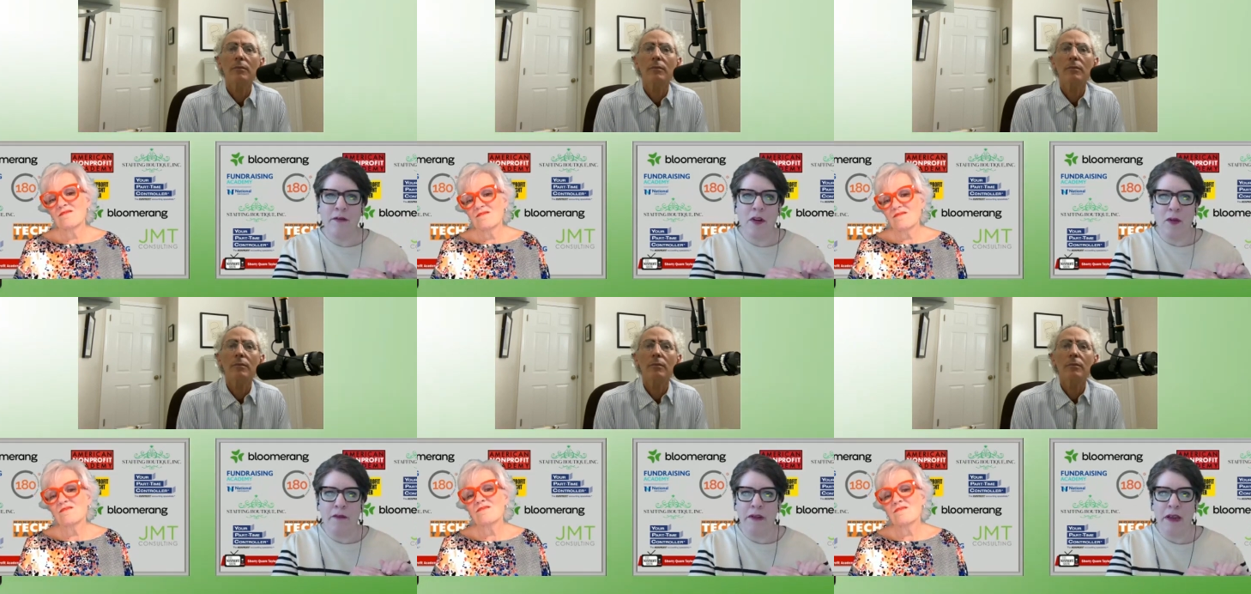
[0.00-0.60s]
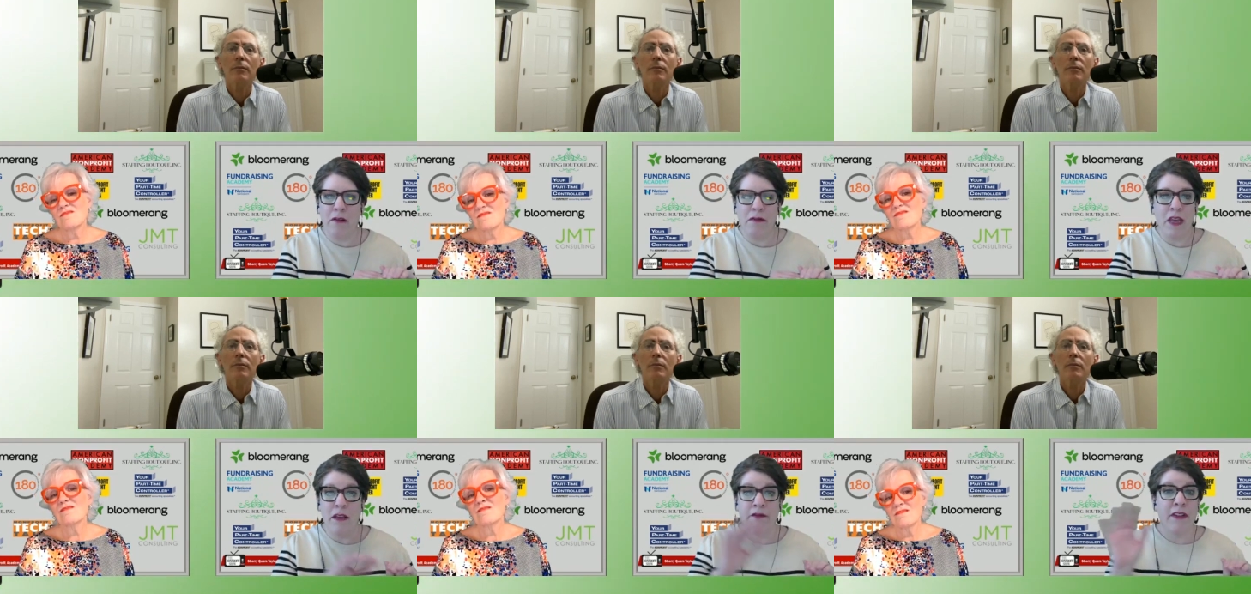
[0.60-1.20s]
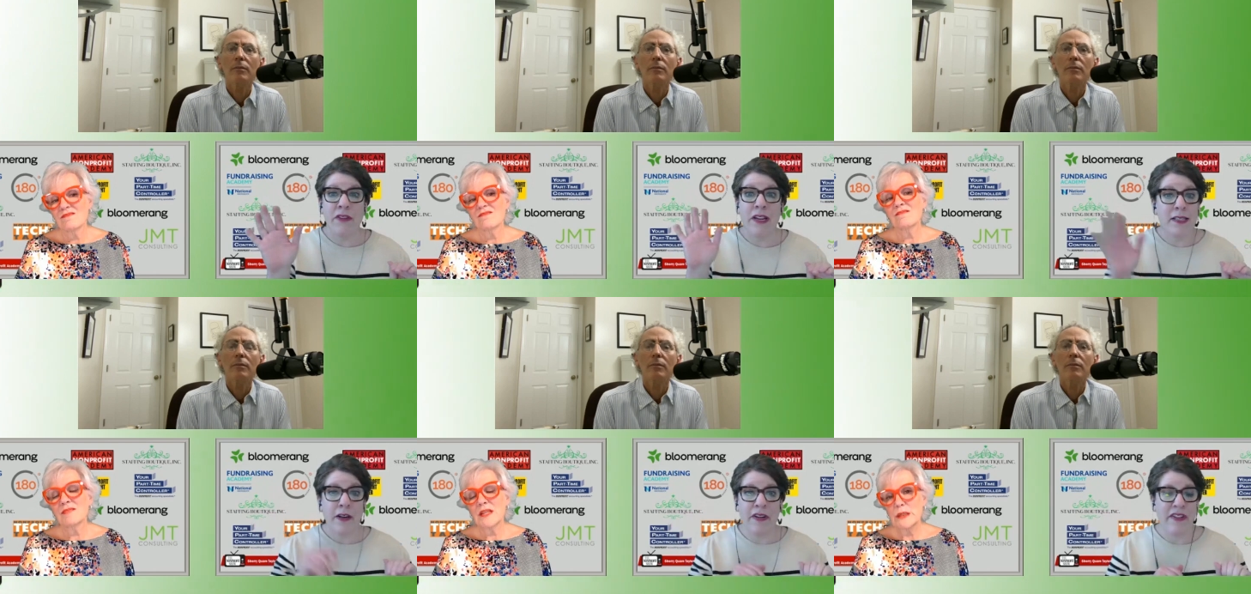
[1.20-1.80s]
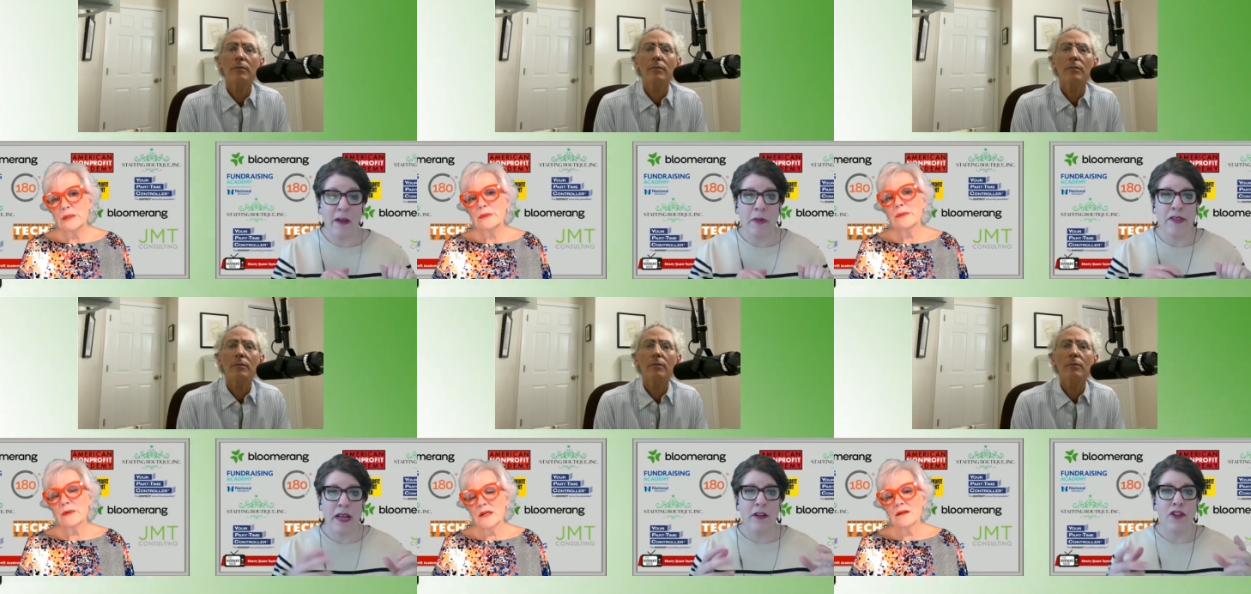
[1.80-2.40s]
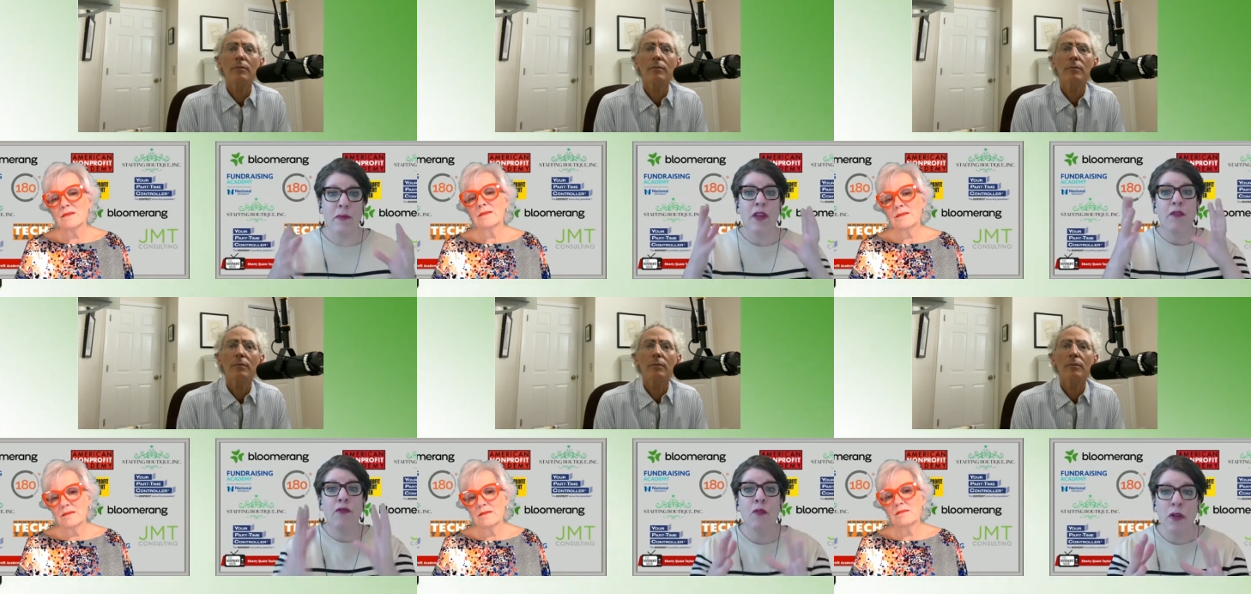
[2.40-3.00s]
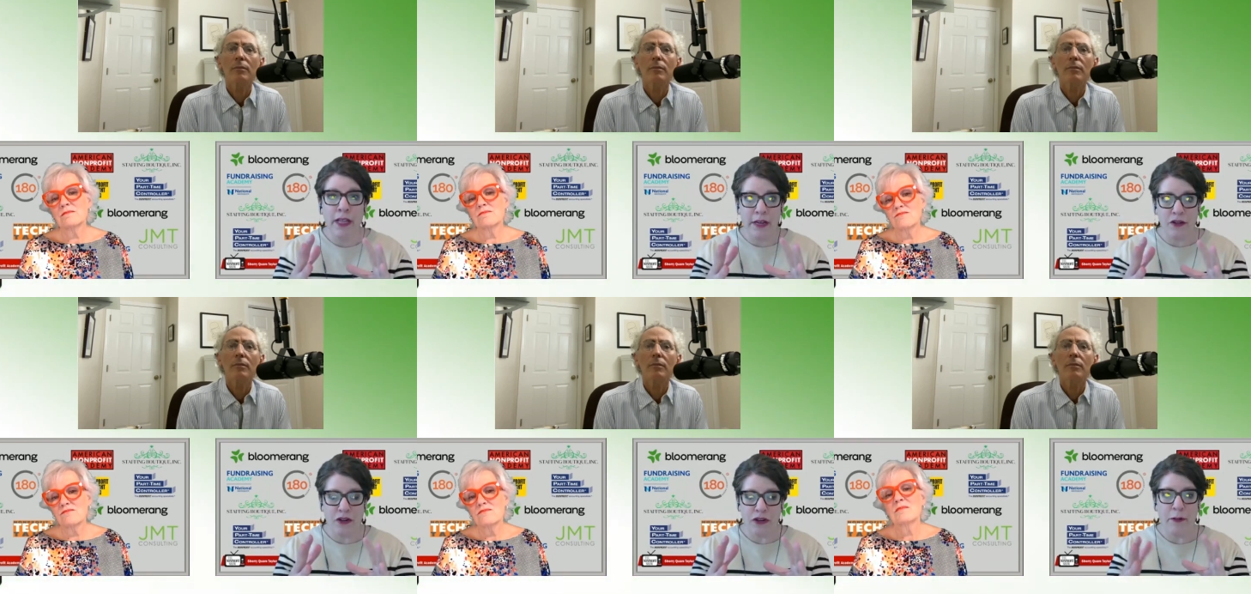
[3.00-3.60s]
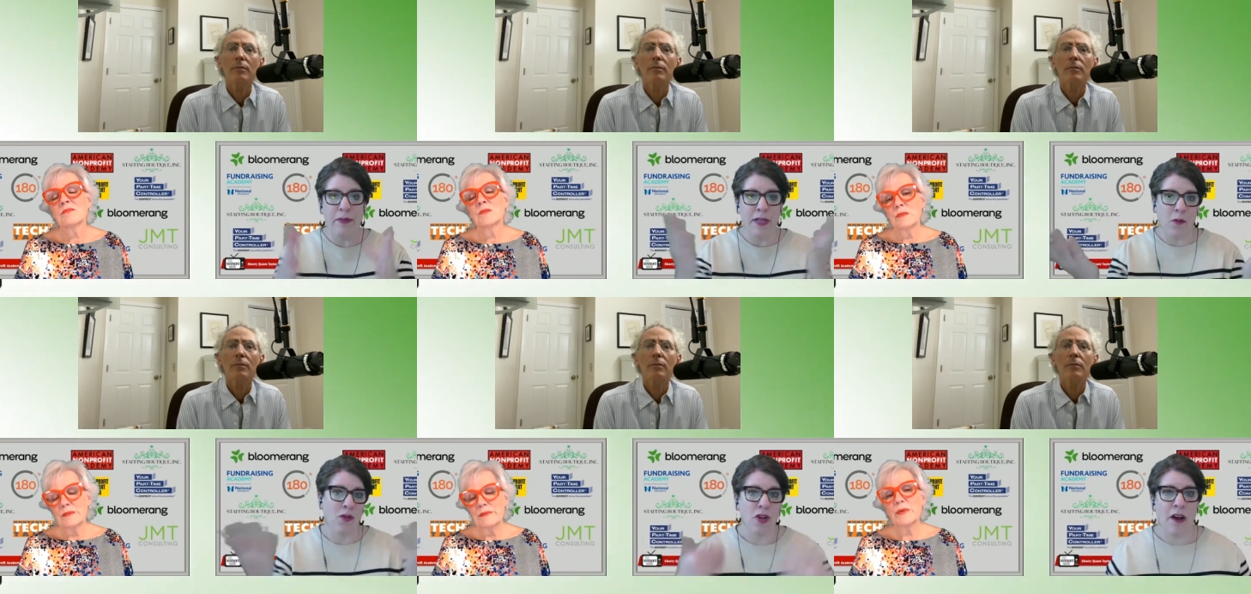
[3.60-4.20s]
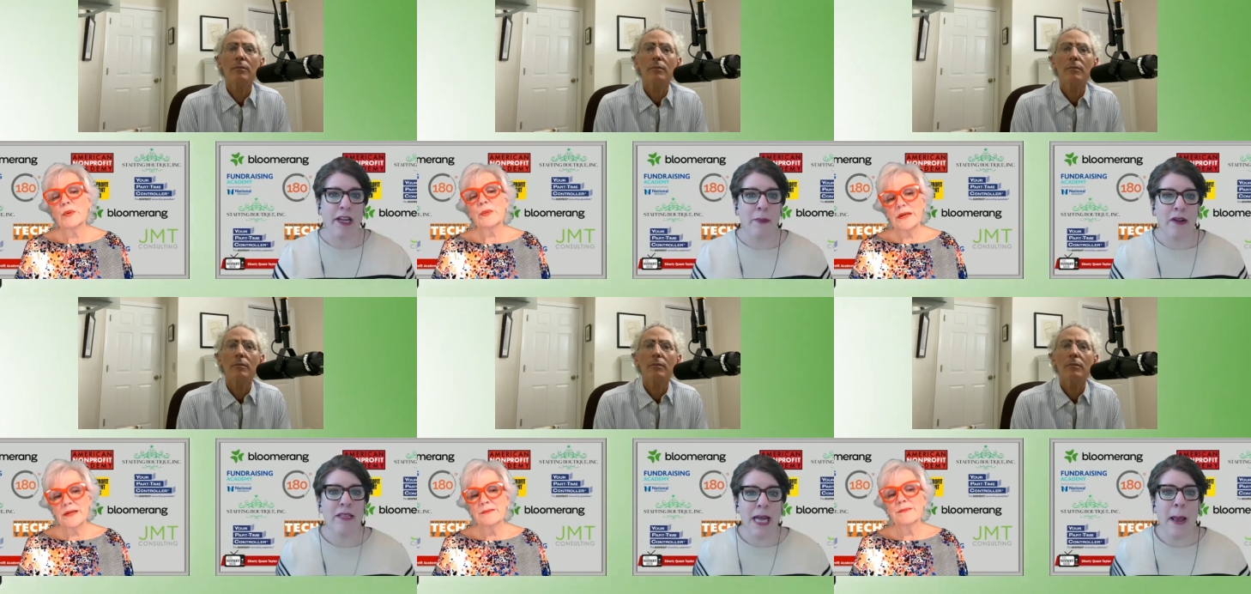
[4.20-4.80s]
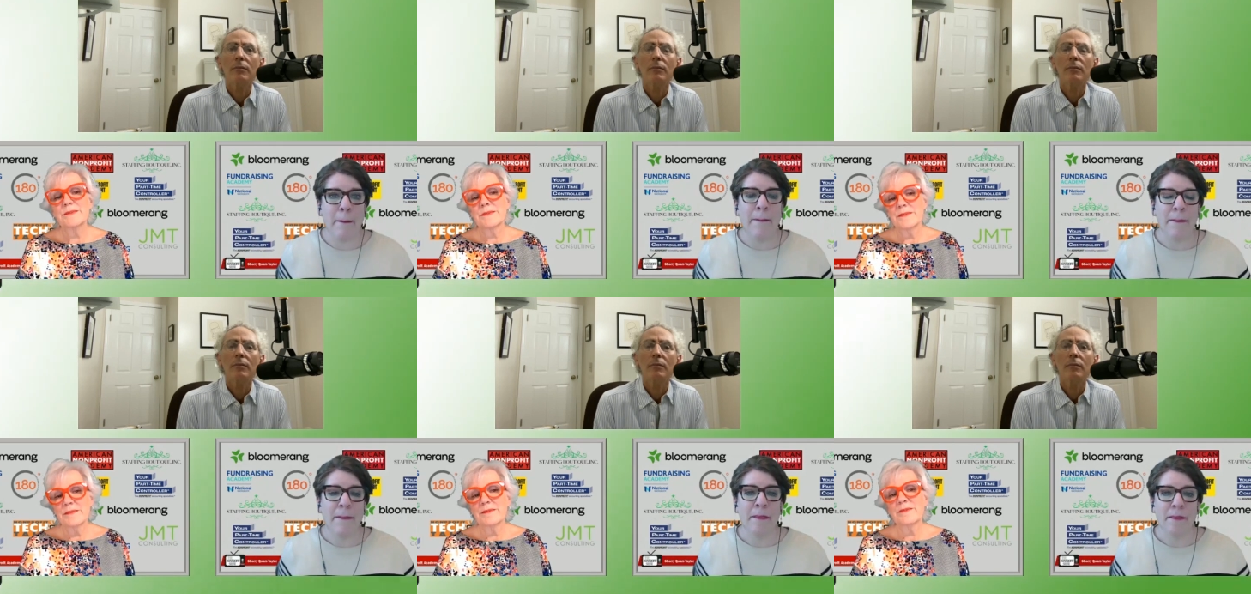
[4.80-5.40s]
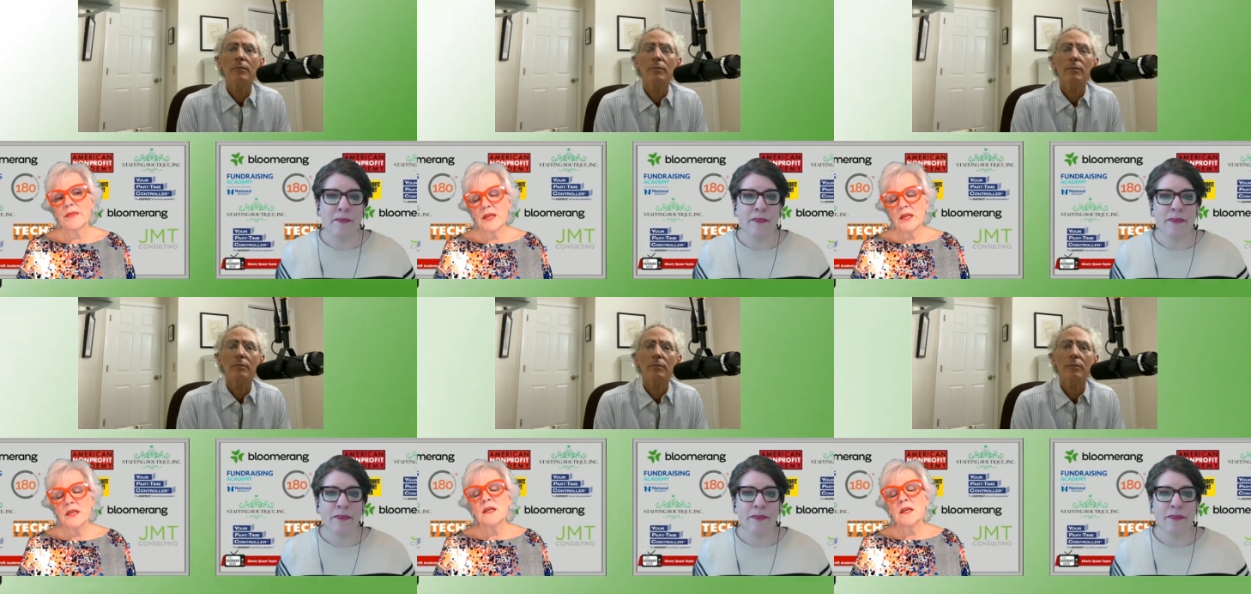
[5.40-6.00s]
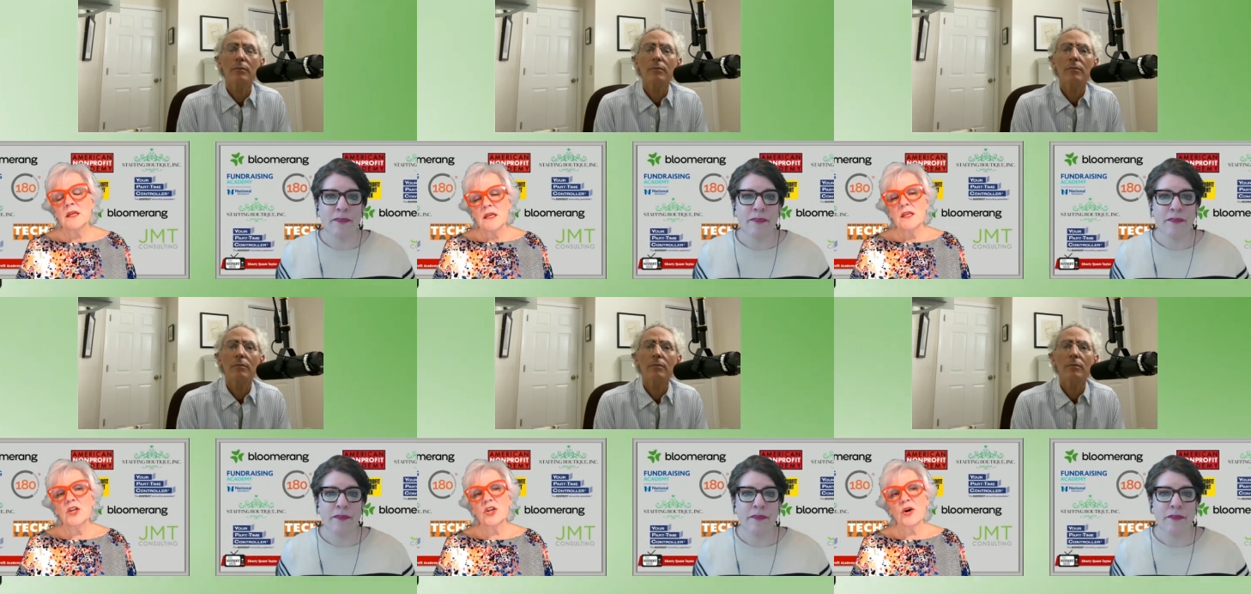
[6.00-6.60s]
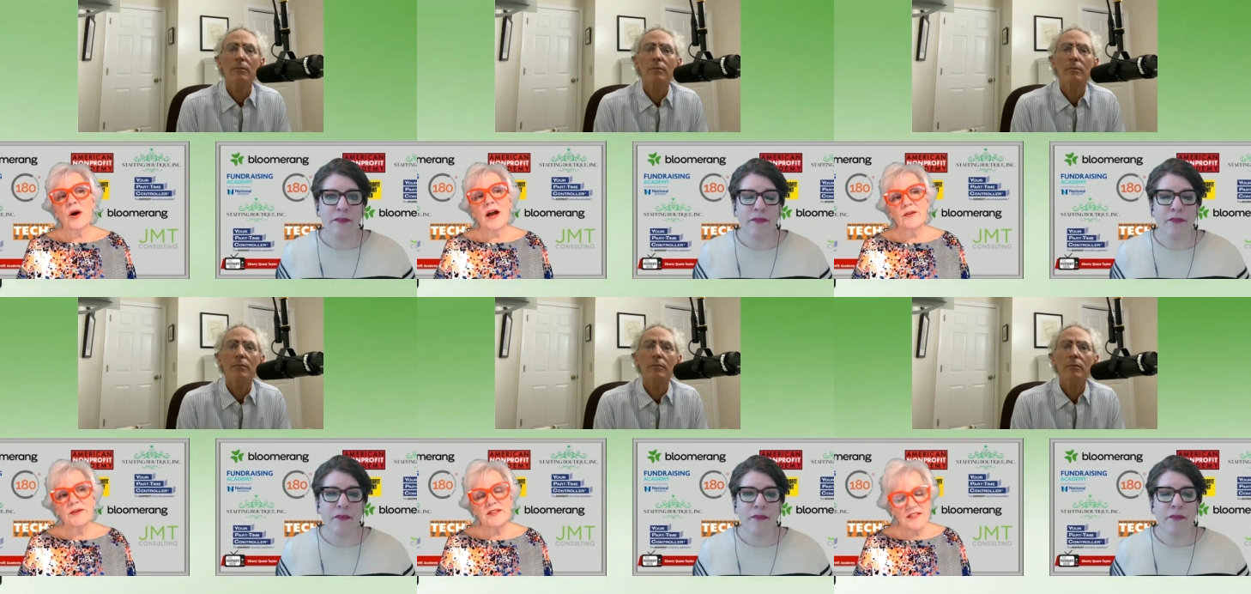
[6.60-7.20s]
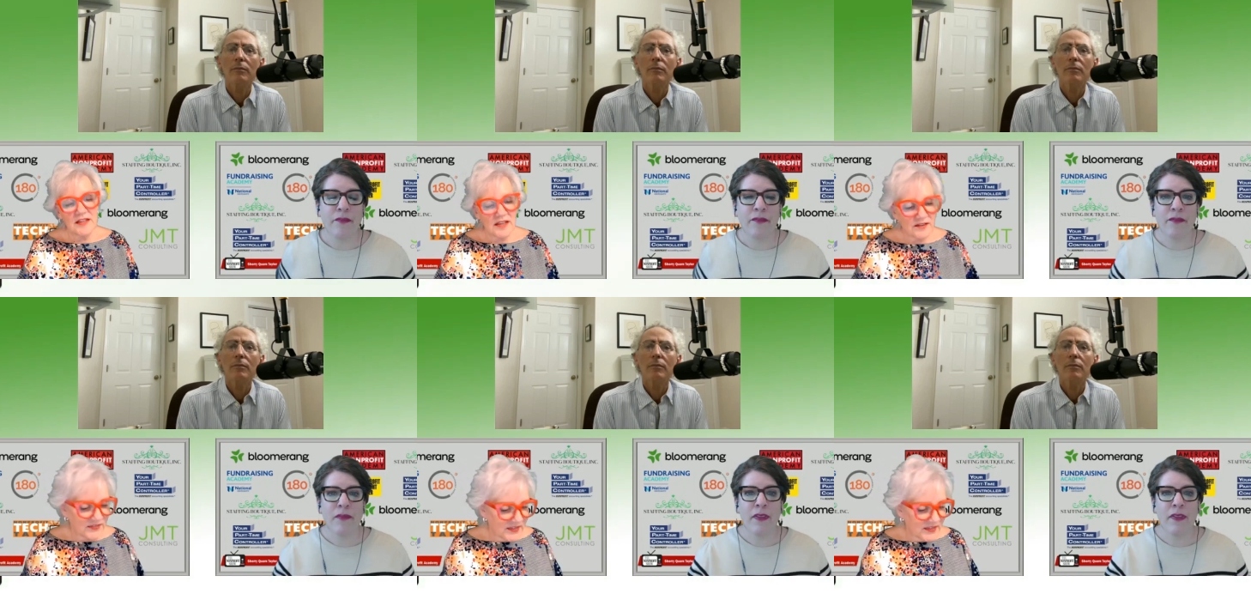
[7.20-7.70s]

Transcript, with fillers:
Speaker 1: of your revenue. The fifty to seventy-five percent should be through relationships
Speaker 2: like we're talking about today. You know, I always think of